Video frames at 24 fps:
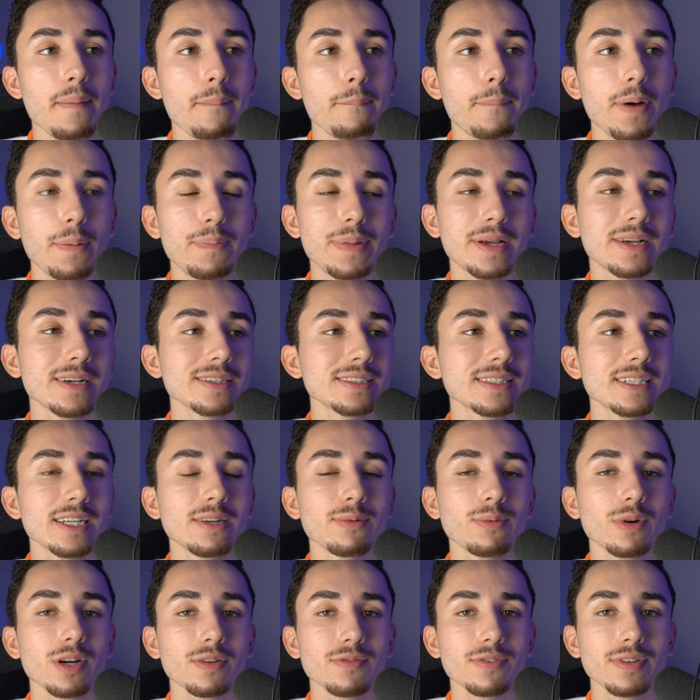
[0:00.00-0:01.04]
but because it
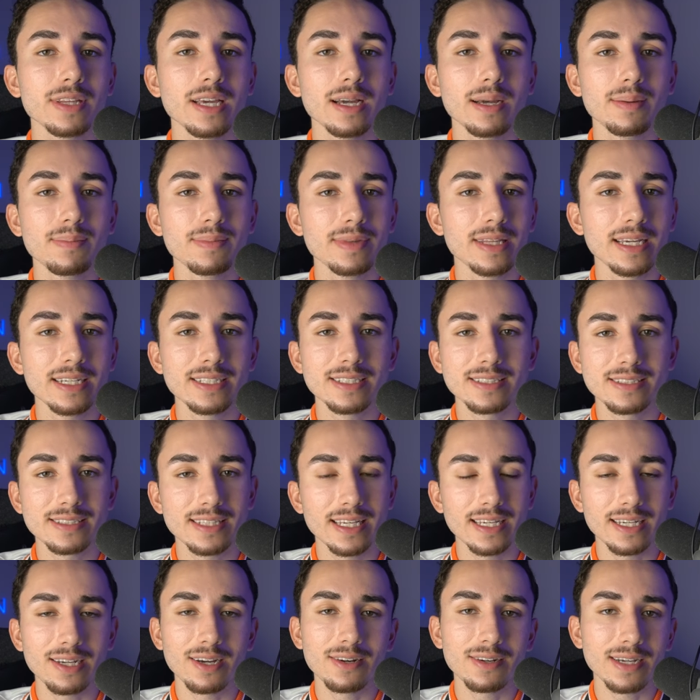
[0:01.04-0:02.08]
didn't work for them, they just
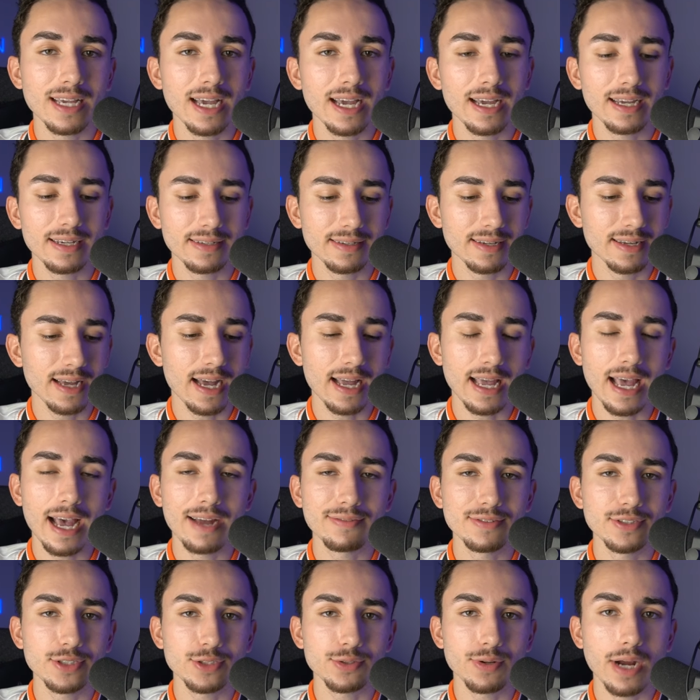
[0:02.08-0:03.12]
think, okay, I have
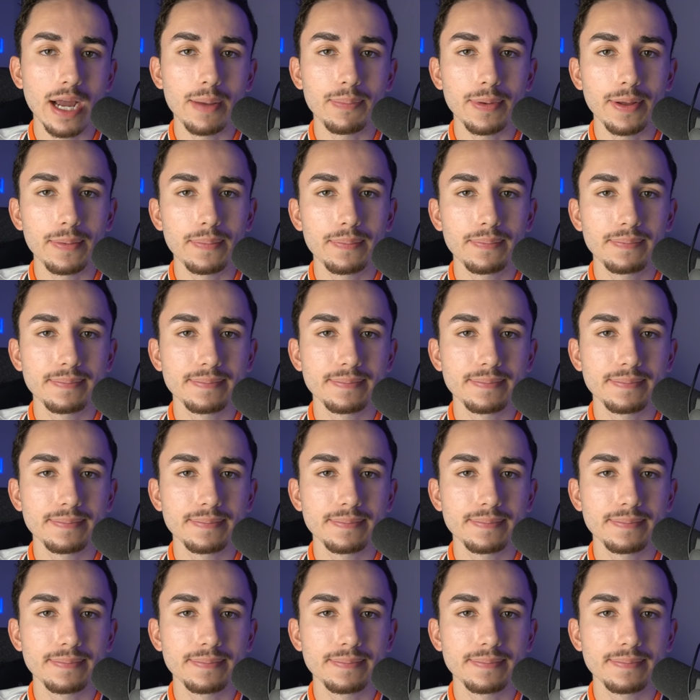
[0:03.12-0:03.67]
to scrap it.